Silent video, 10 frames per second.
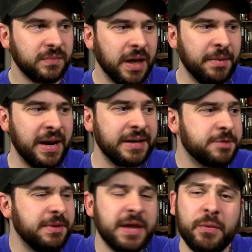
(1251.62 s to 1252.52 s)
I mean, and
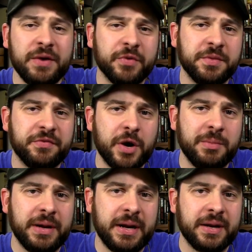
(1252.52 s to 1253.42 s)
it's been that way from the very
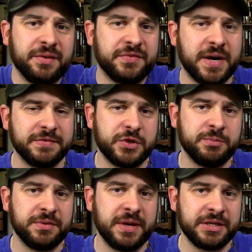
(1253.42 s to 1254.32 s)
beginning of the Five
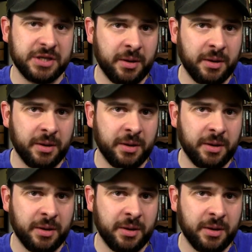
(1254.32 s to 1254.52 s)
Stupid Things